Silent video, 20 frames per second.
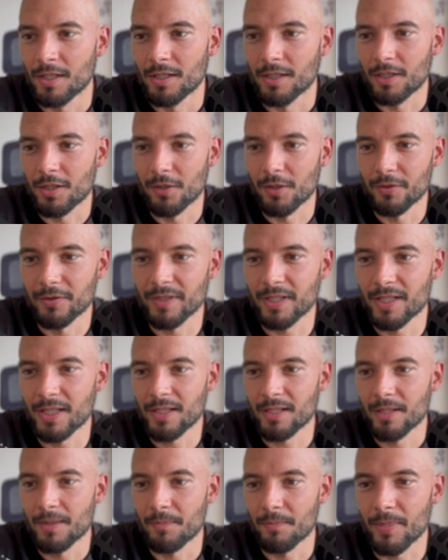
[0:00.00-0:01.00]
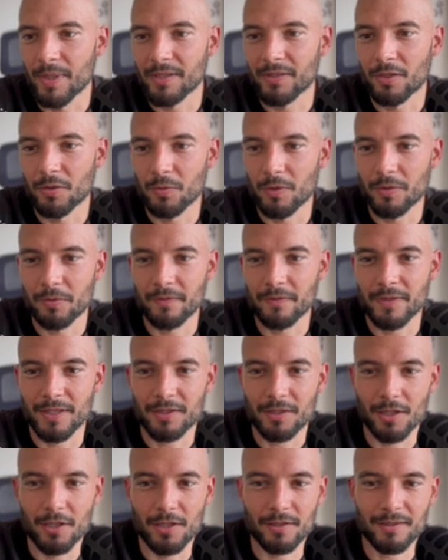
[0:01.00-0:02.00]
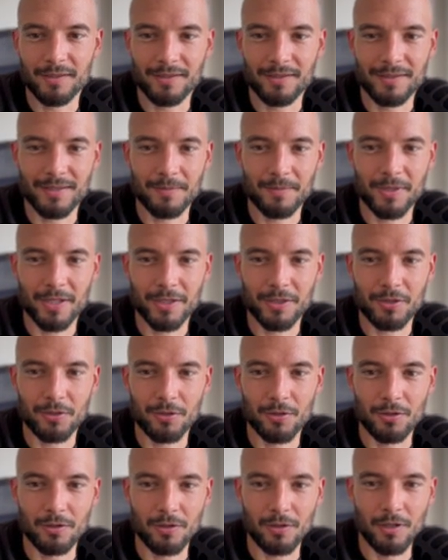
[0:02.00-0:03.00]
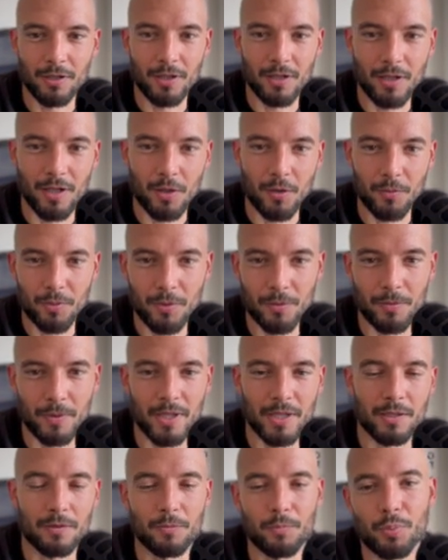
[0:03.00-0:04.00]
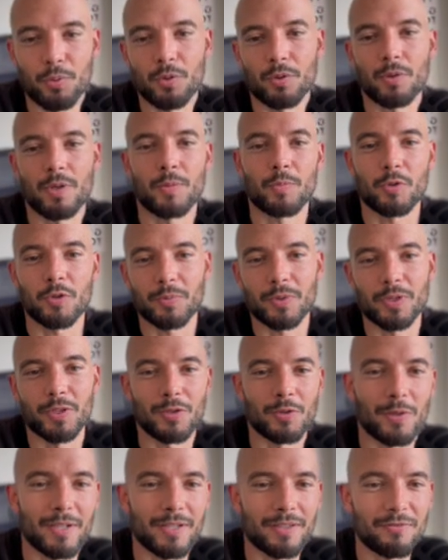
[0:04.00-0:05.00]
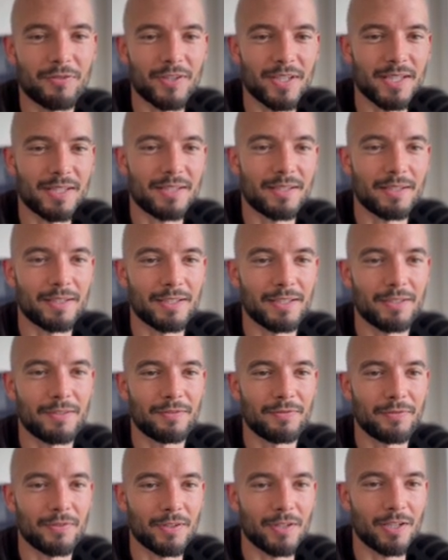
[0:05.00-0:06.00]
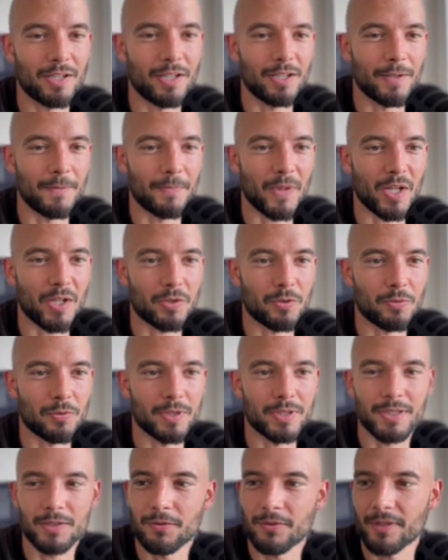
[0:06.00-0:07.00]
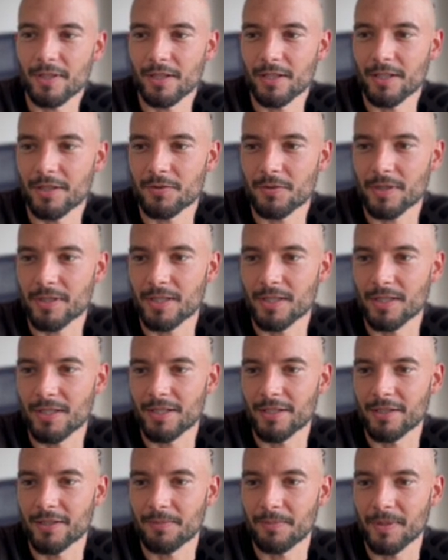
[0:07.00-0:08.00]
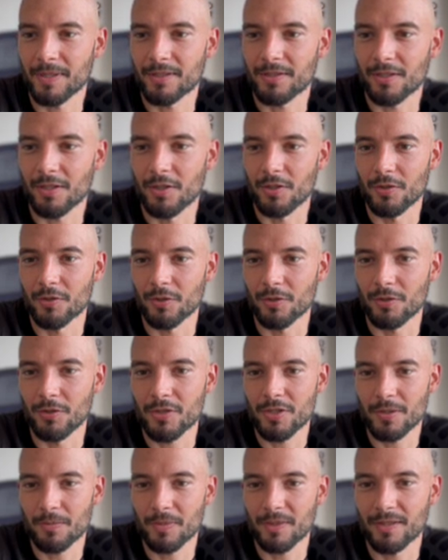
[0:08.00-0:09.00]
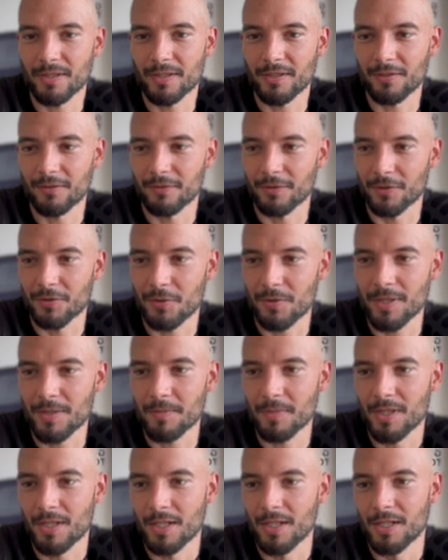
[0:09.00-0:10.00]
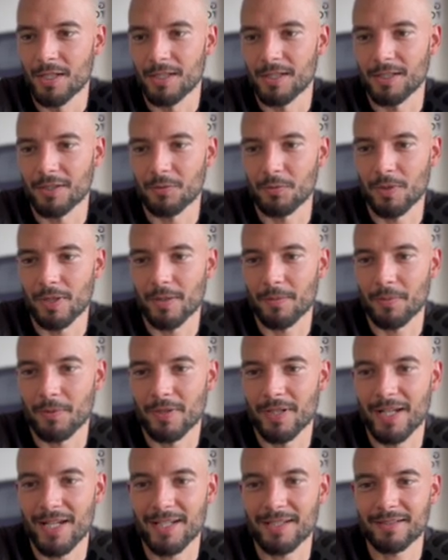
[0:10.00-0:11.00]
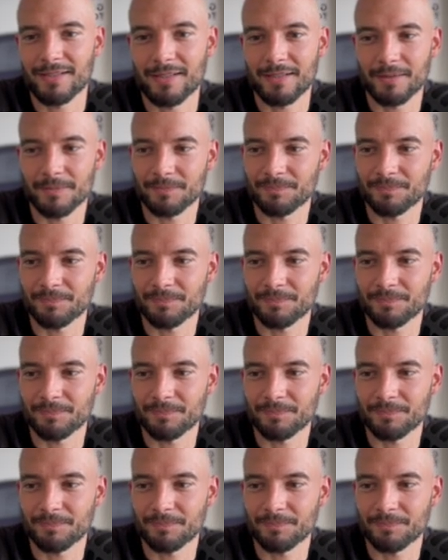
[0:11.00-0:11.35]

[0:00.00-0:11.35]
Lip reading: Closing, based on what we've discussed, seems like our program would be a great fit. Are you ready to start attracting clients based on the coaching business of your dream? Here's what happened next.